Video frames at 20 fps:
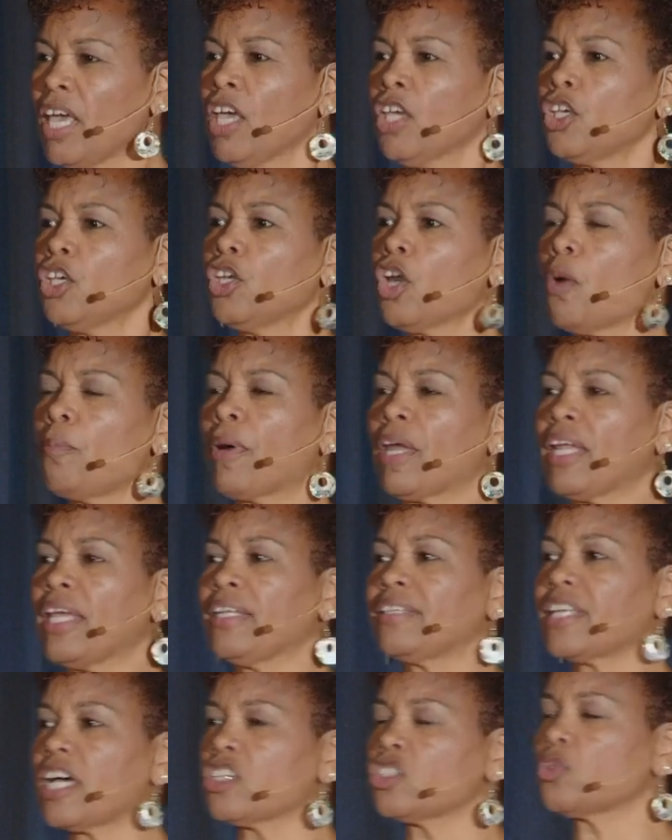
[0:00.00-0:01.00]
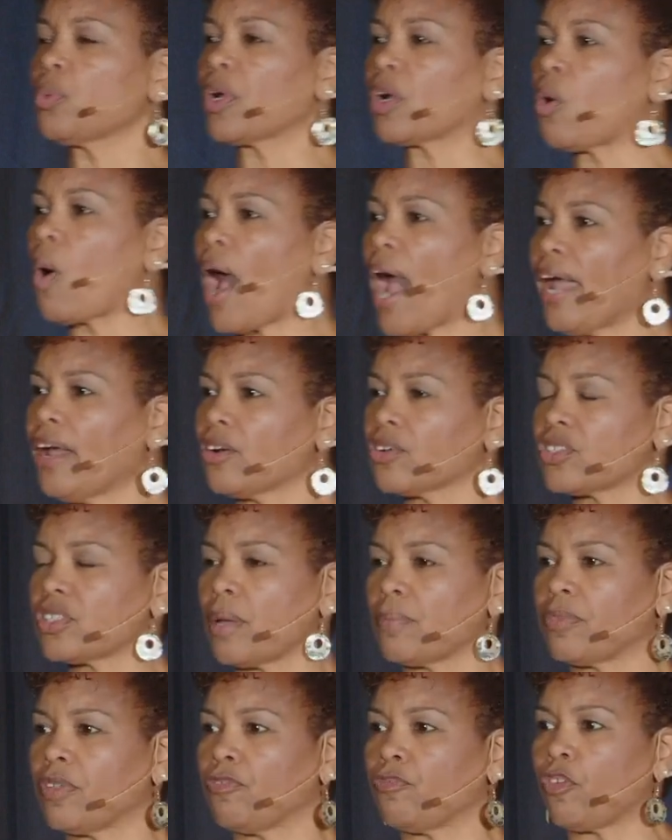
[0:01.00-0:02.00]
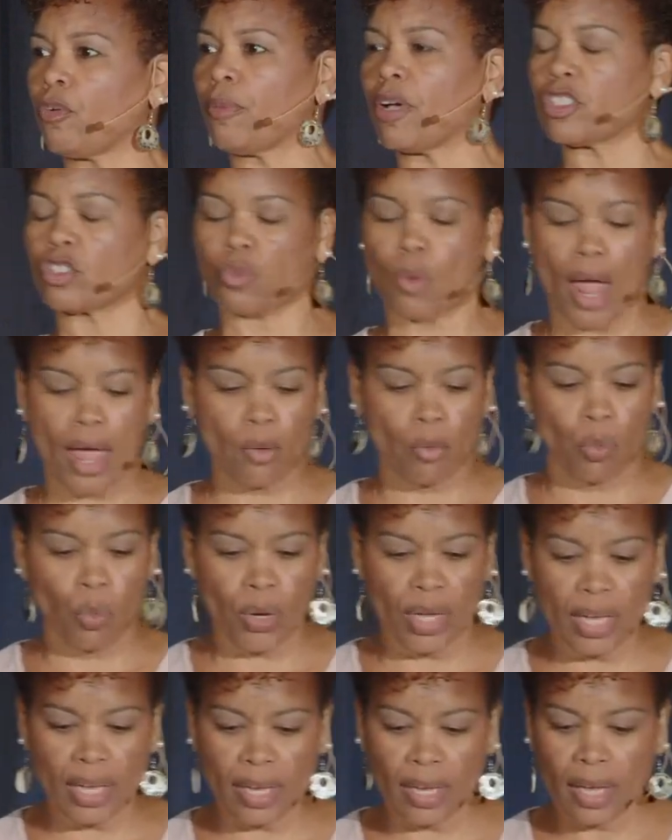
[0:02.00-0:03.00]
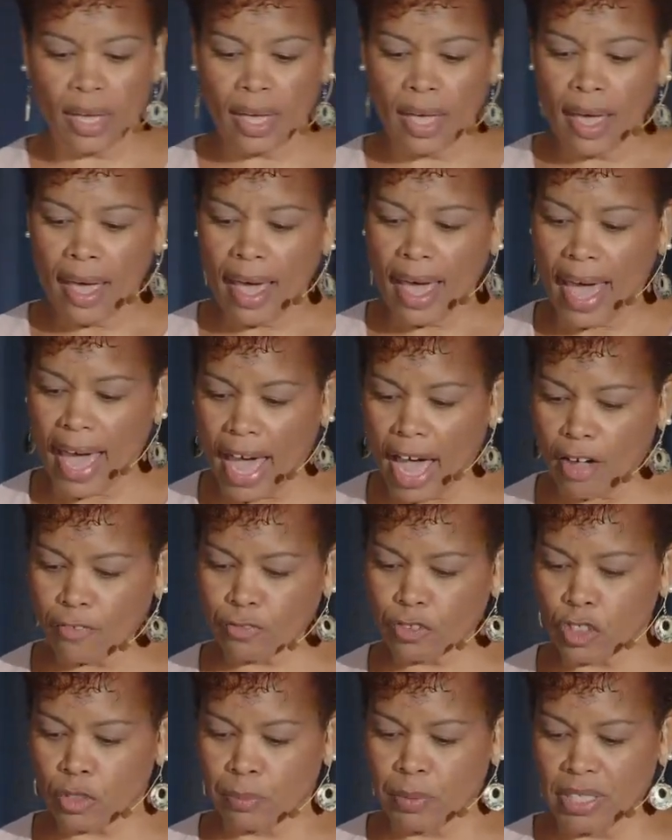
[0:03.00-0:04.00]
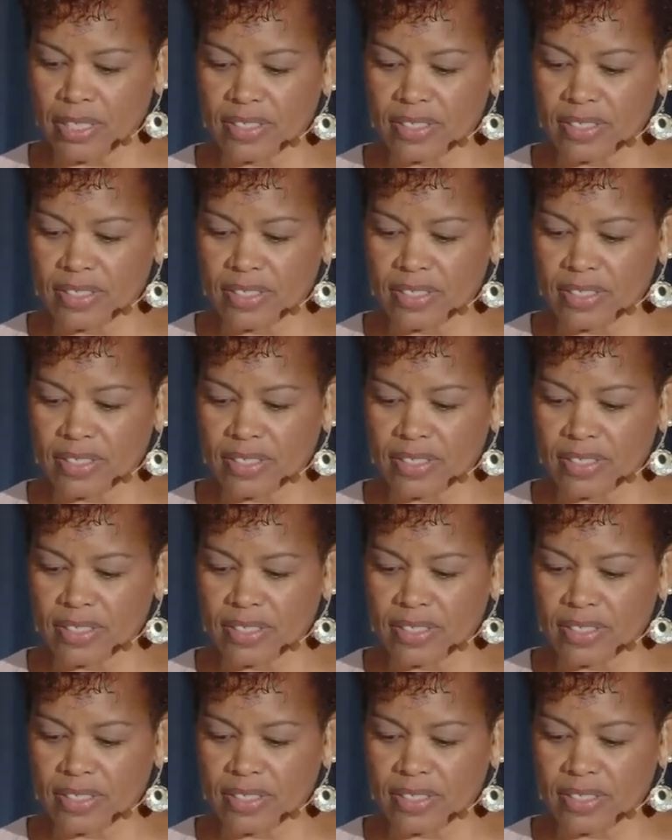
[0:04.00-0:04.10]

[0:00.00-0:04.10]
You know, but it does require something from us, right? We have to be